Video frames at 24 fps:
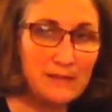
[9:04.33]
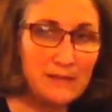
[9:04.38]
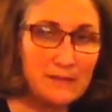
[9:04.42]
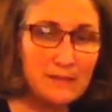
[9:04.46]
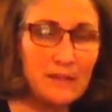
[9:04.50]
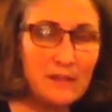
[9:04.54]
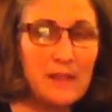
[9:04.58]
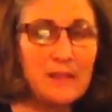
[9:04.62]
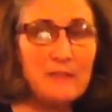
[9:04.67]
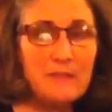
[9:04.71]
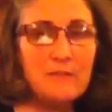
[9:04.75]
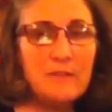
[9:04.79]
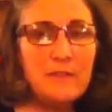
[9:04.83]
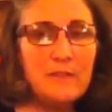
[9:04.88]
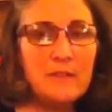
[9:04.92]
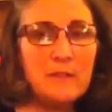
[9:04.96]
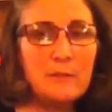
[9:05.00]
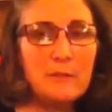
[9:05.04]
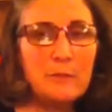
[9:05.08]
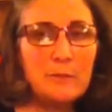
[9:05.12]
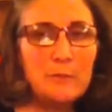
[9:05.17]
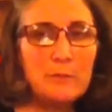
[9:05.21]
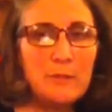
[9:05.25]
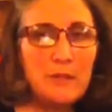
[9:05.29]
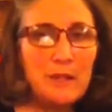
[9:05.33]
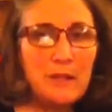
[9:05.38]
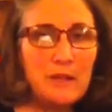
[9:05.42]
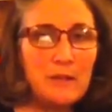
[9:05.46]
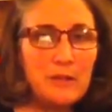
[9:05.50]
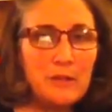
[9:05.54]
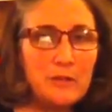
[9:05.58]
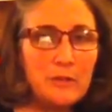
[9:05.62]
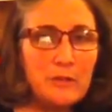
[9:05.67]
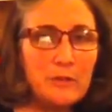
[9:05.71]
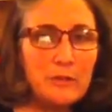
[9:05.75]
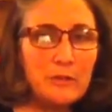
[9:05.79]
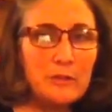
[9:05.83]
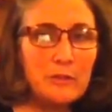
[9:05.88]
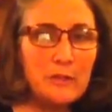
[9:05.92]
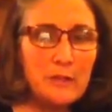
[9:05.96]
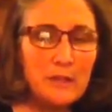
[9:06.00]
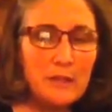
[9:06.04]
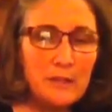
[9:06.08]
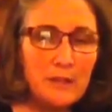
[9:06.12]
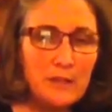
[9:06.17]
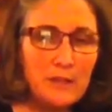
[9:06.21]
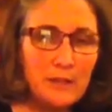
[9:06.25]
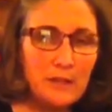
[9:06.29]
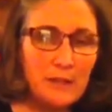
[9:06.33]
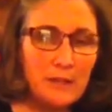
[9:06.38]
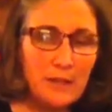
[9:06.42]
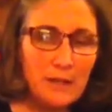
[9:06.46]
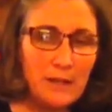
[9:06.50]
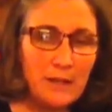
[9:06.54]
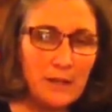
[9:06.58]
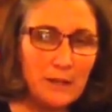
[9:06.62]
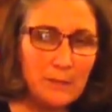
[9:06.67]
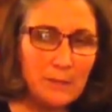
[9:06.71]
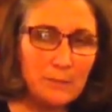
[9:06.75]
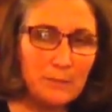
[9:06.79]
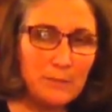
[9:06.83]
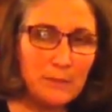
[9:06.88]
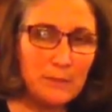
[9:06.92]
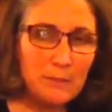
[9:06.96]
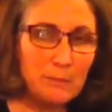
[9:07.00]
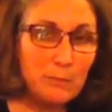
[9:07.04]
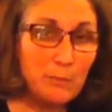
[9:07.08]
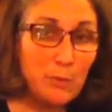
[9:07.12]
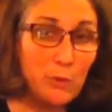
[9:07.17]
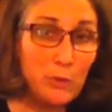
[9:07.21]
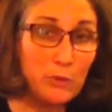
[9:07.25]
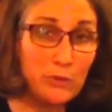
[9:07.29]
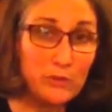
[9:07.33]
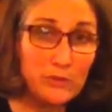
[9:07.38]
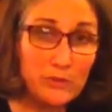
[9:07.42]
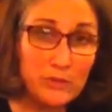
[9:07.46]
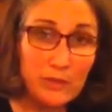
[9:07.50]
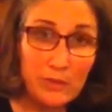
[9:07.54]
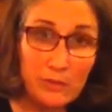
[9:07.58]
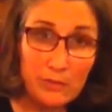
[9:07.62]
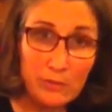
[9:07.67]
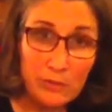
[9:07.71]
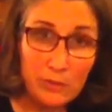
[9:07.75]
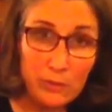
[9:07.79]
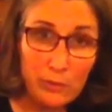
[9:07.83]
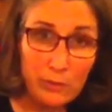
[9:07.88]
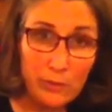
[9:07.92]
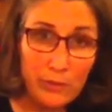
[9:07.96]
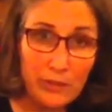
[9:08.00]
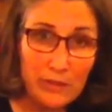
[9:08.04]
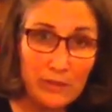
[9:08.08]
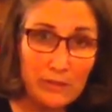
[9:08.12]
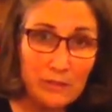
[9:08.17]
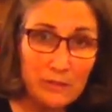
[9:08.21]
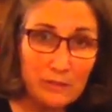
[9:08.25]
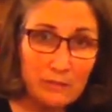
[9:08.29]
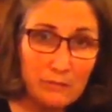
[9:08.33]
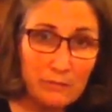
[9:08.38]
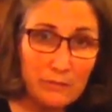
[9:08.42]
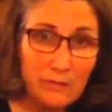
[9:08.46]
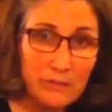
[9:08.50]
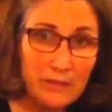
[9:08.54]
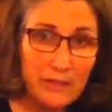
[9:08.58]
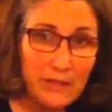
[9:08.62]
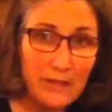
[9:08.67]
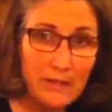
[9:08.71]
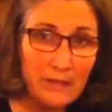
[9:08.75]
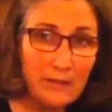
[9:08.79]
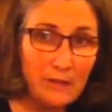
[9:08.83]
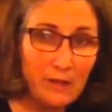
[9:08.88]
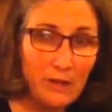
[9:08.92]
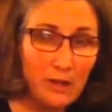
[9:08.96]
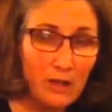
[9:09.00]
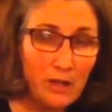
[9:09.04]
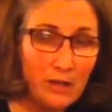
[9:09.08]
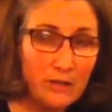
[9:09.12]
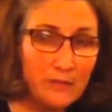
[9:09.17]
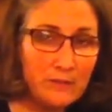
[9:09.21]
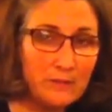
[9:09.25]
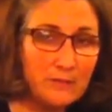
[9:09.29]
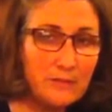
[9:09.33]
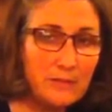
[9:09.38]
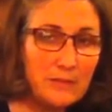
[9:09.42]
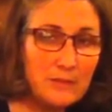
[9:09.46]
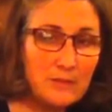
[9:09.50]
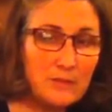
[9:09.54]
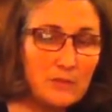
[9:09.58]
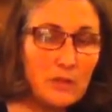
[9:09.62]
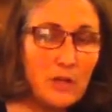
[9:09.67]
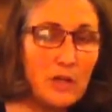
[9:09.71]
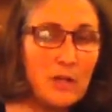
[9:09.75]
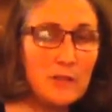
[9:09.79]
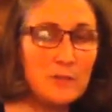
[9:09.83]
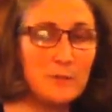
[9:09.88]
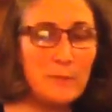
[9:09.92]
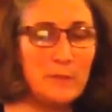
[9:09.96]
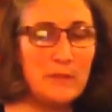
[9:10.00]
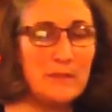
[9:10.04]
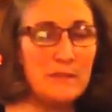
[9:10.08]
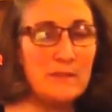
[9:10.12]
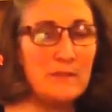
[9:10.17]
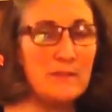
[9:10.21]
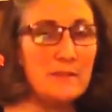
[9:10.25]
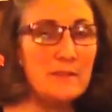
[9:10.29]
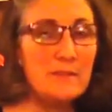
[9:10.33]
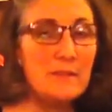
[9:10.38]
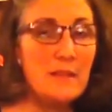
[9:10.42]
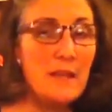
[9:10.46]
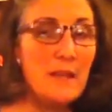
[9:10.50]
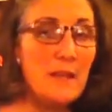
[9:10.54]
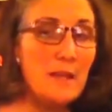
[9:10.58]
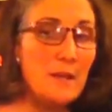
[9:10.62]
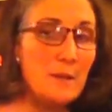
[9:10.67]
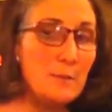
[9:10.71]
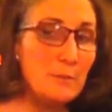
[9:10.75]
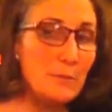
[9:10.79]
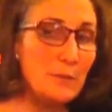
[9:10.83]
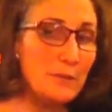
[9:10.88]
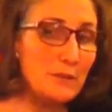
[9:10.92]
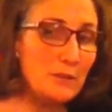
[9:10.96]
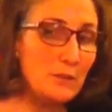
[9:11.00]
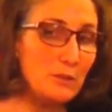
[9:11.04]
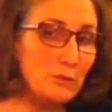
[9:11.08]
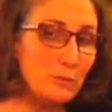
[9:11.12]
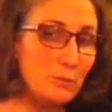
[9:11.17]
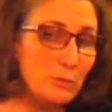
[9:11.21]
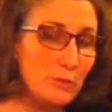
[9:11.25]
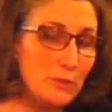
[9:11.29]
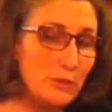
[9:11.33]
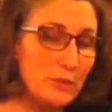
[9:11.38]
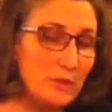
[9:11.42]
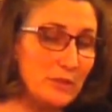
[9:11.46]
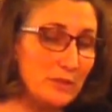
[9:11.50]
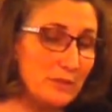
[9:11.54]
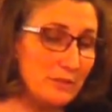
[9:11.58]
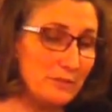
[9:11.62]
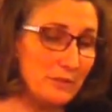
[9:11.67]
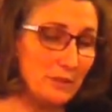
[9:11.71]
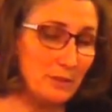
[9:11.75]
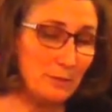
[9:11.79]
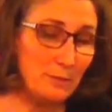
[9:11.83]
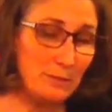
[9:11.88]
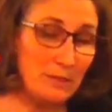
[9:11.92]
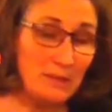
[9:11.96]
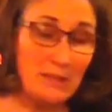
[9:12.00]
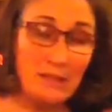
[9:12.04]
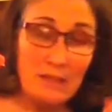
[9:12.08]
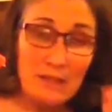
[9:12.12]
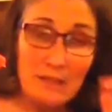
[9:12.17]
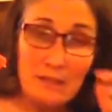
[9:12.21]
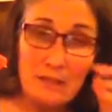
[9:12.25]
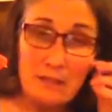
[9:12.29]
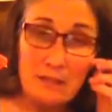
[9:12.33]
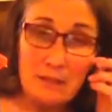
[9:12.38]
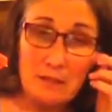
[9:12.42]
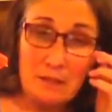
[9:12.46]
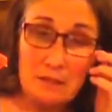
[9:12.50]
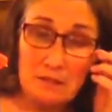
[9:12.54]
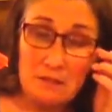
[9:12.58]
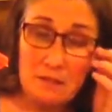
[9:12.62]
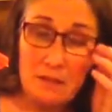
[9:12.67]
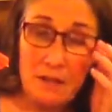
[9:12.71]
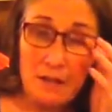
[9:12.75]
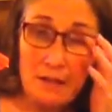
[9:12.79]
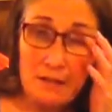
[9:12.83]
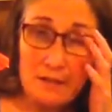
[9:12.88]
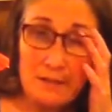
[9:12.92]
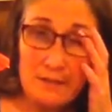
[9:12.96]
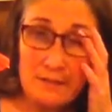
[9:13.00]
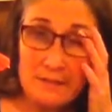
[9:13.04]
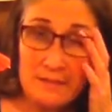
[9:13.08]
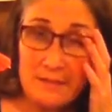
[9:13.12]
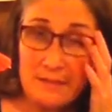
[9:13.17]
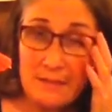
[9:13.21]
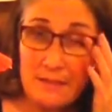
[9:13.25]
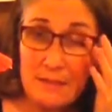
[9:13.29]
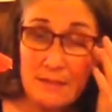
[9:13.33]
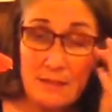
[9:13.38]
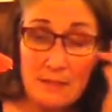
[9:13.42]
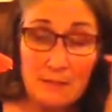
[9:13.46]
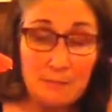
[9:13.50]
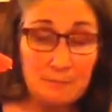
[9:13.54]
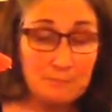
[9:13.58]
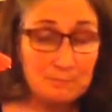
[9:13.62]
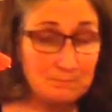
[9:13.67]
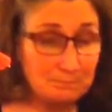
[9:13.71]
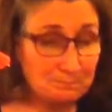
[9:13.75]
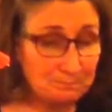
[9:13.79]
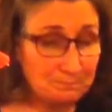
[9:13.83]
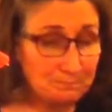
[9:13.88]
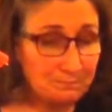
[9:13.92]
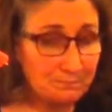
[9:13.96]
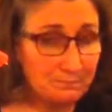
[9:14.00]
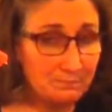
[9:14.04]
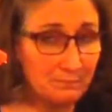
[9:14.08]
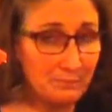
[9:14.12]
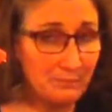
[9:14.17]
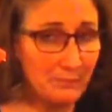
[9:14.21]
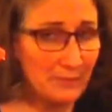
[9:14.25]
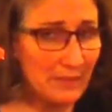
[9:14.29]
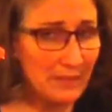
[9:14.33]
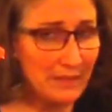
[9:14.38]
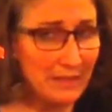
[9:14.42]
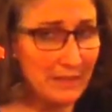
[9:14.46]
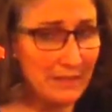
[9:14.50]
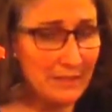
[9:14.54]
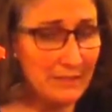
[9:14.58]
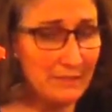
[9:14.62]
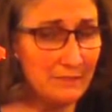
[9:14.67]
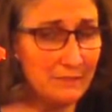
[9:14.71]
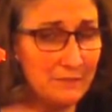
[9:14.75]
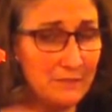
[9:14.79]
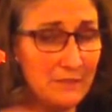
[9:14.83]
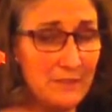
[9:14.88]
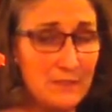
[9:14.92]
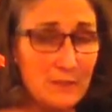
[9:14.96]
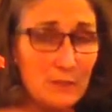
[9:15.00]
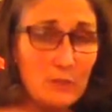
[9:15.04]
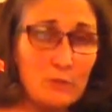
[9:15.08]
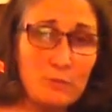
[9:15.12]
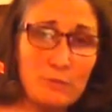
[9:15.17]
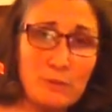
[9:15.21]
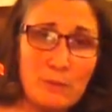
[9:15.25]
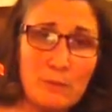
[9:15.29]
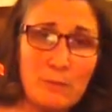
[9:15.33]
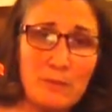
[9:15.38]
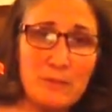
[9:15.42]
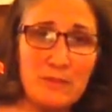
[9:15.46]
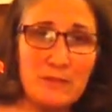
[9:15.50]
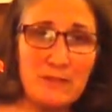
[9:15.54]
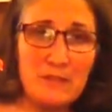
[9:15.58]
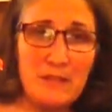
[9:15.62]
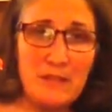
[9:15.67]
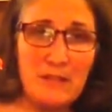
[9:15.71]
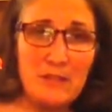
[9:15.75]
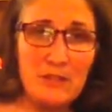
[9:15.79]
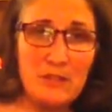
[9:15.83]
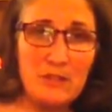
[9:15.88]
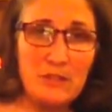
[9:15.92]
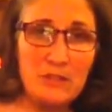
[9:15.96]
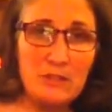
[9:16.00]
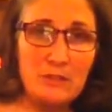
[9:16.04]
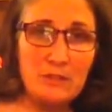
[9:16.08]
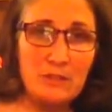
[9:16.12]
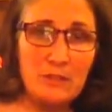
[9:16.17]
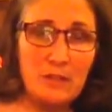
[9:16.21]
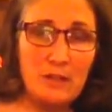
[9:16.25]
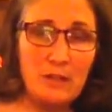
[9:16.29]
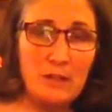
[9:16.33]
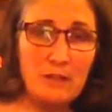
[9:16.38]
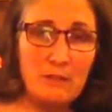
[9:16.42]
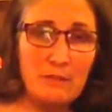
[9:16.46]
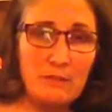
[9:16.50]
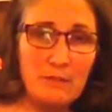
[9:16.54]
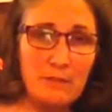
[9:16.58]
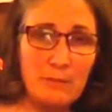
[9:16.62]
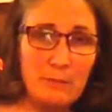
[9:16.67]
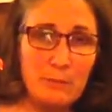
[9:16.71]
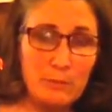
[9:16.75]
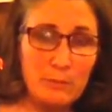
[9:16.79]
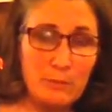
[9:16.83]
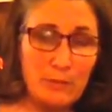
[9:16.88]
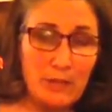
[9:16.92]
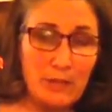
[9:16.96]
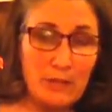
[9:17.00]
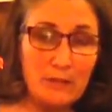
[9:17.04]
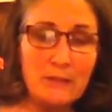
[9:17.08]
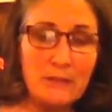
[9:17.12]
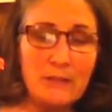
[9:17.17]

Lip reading: life, and there would be other important stories relayed on these cross pieces, but you would, in the very beginning, not see any physical representation of the Buddha.